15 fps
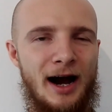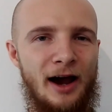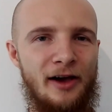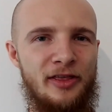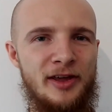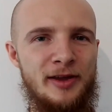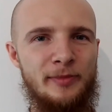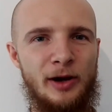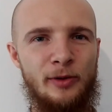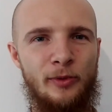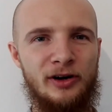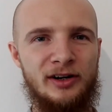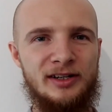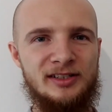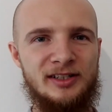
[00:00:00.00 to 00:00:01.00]
I think my
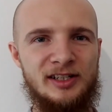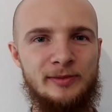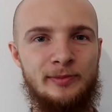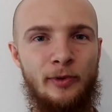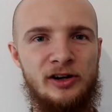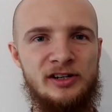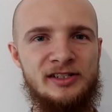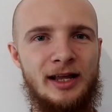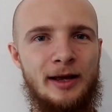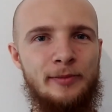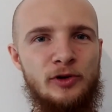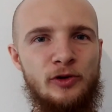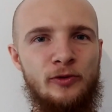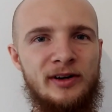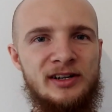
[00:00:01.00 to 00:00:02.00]
work is a small step
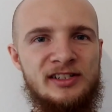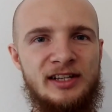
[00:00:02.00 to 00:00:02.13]
towards